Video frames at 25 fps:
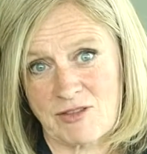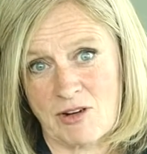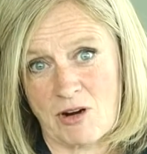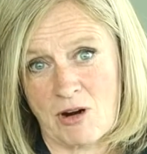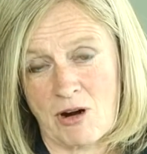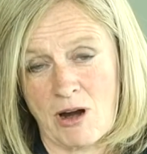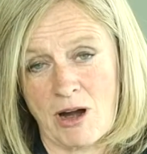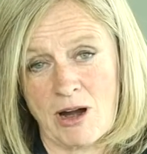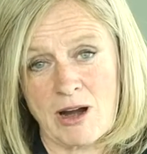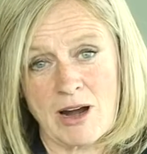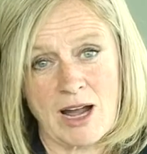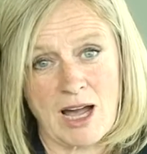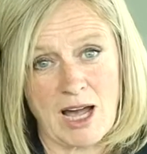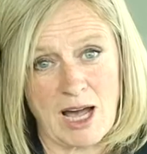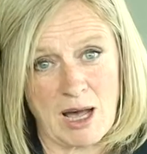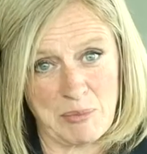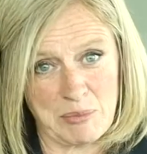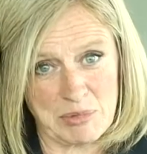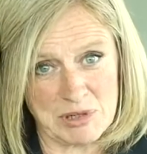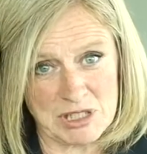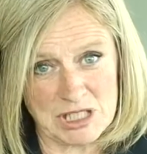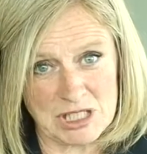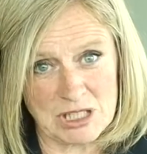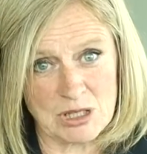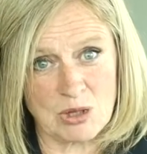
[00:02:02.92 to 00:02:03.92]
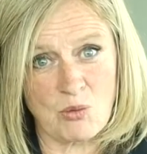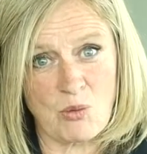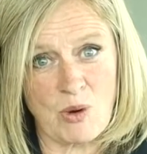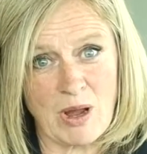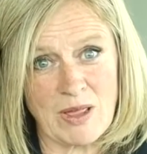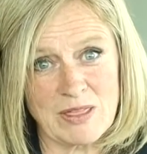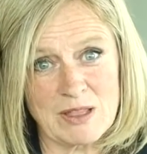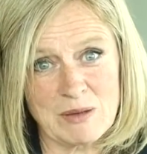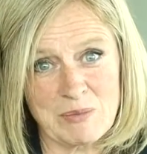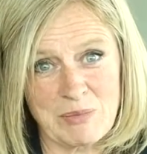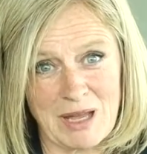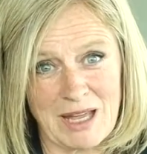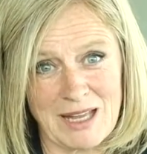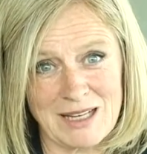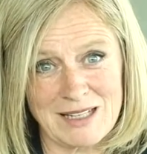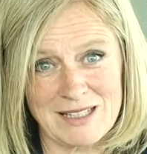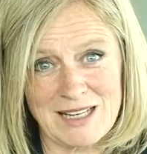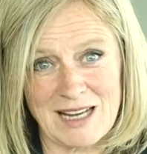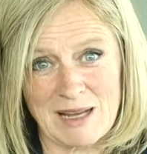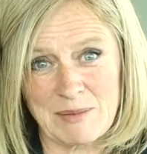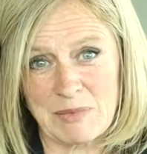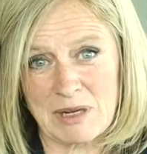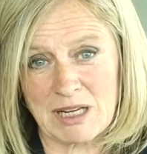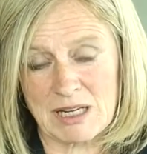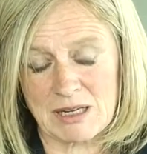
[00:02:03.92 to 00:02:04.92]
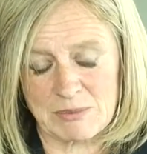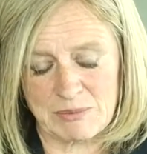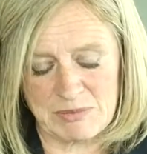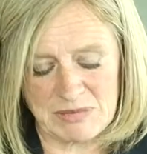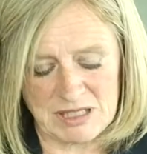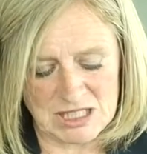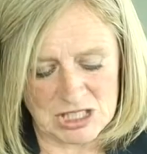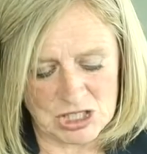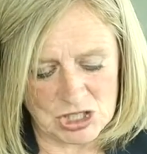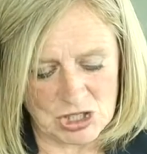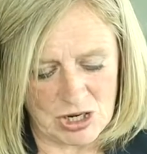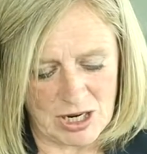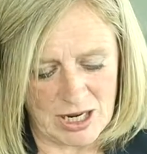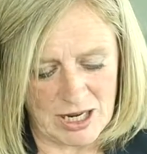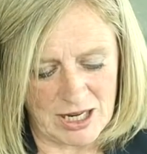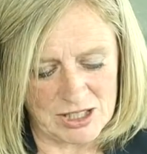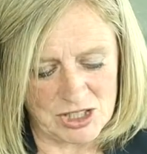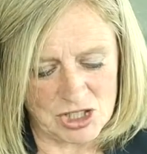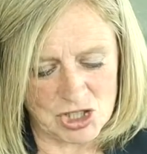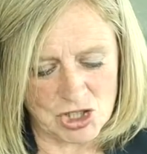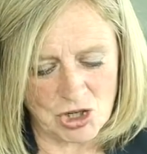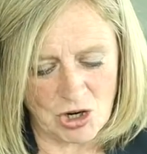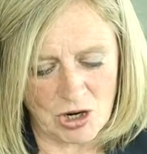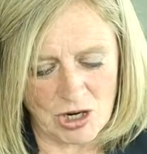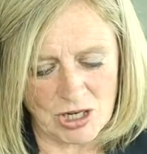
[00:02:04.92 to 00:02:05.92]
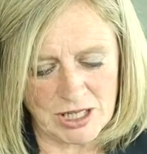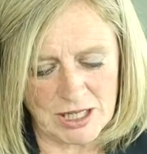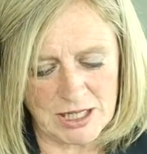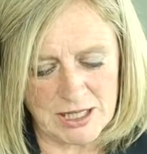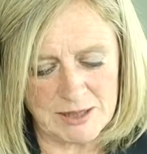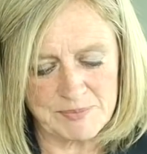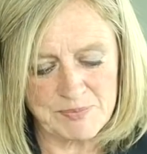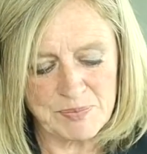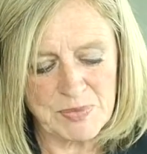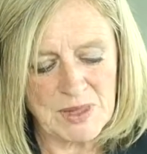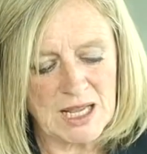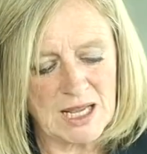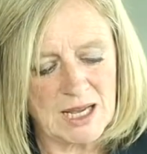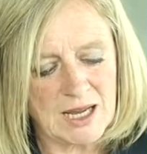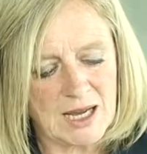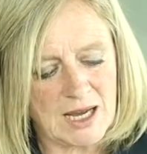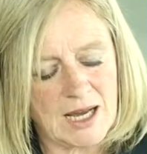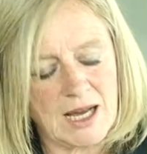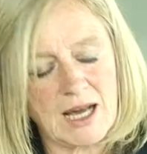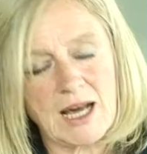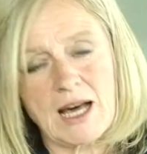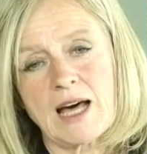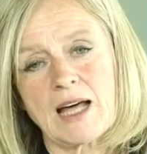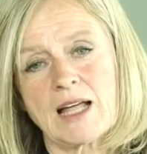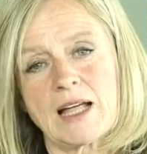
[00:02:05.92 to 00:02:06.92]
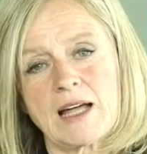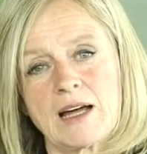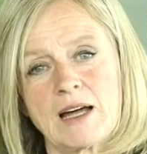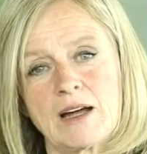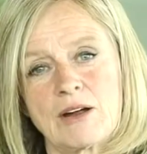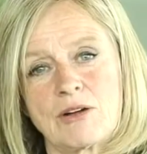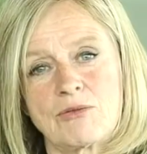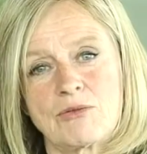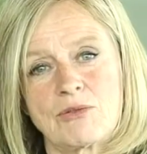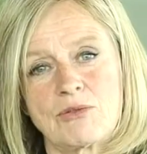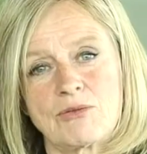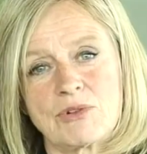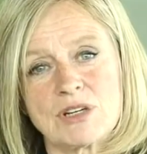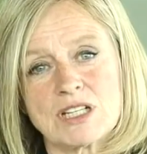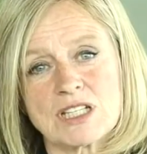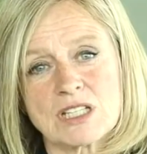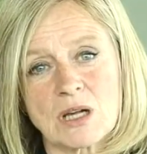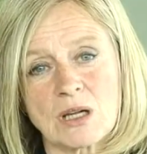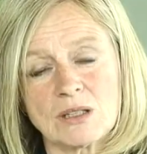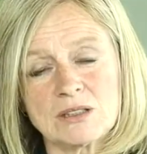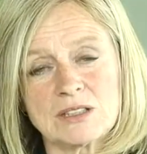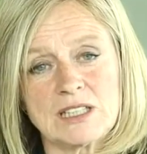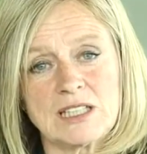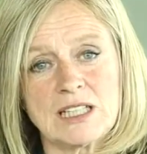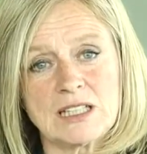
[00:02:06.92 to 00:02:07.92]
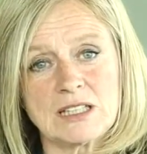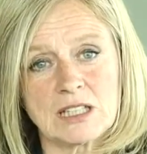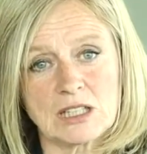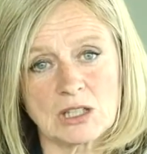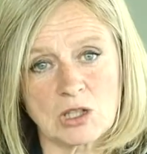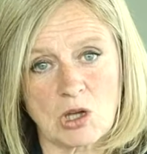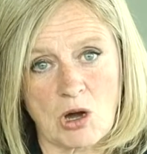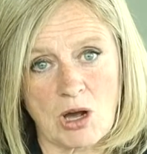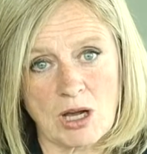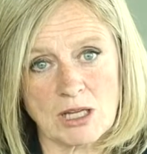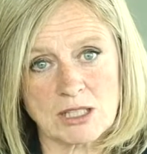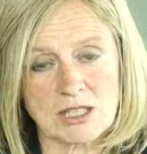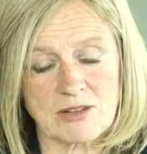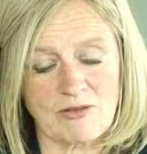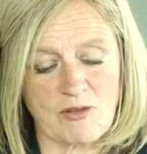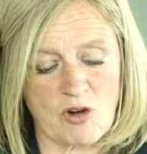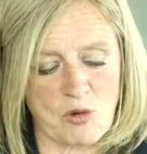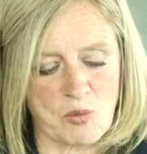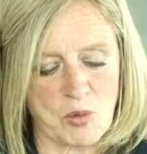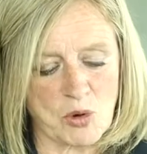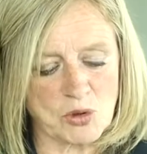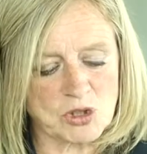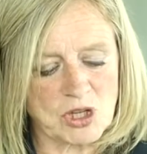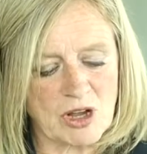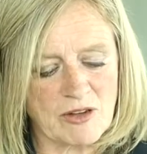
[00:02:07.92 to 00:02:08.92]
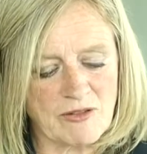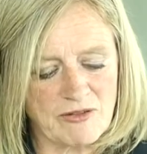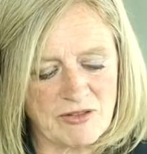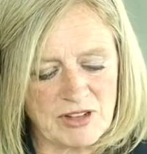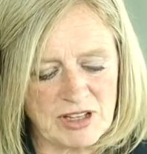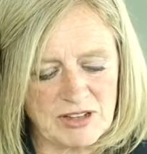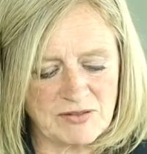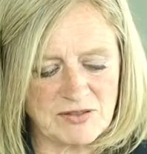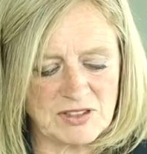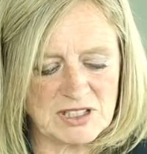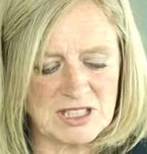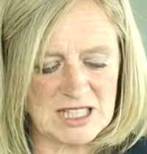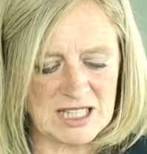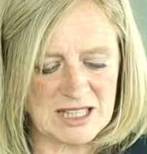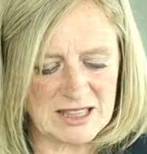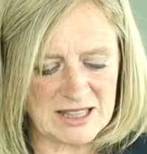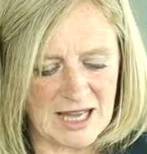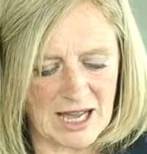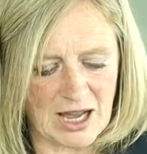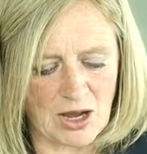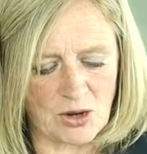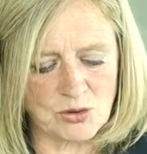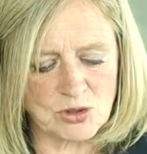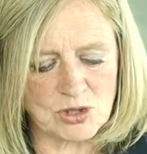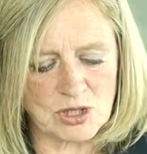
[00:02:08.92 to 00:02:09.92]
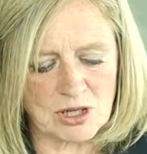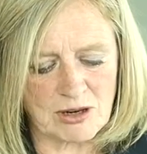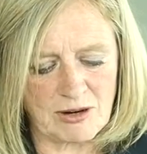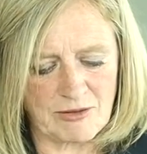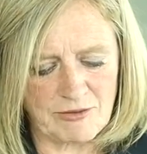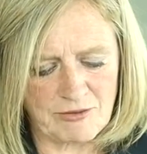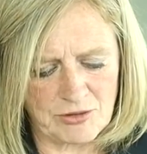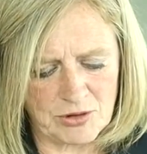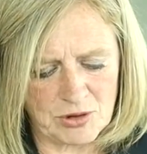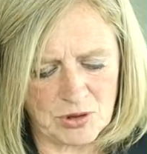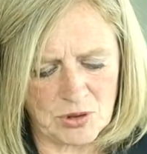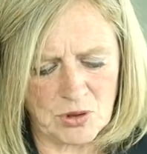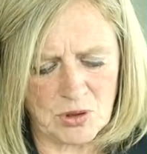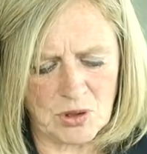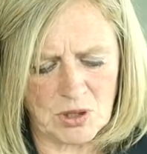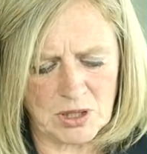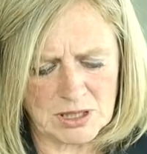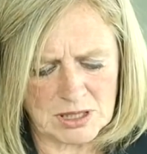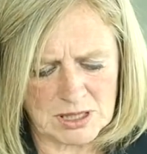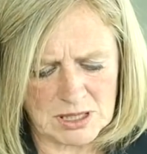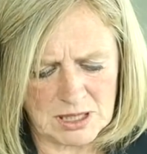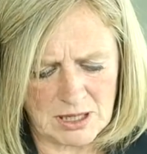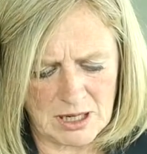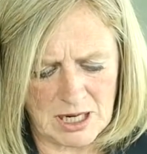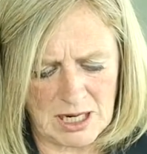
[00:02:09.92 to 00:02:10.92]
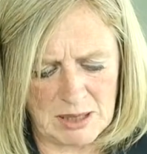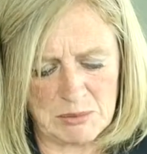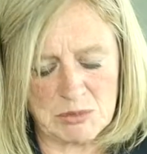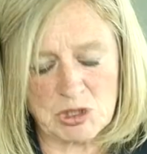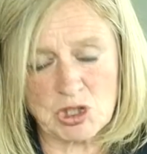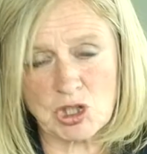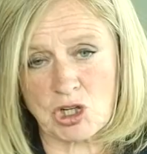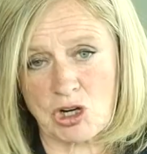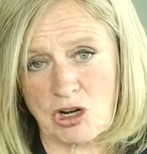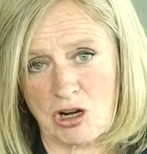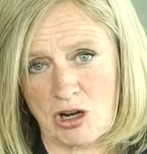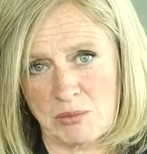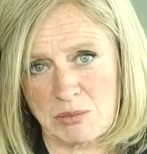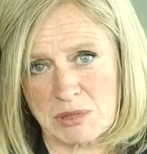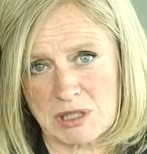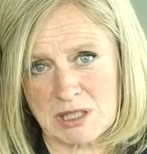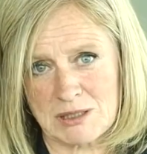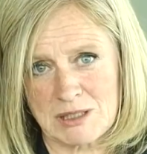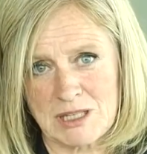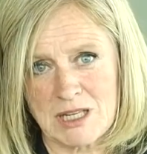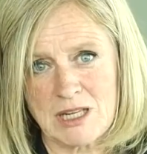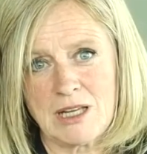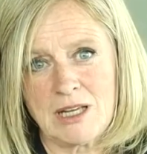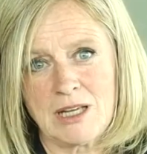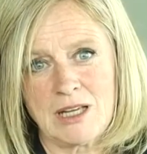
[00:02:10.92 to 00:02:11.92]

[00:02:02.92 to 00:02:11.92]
far, up until when the pandemic had started, resulted in the loss of almost 50,000 full-time jobs.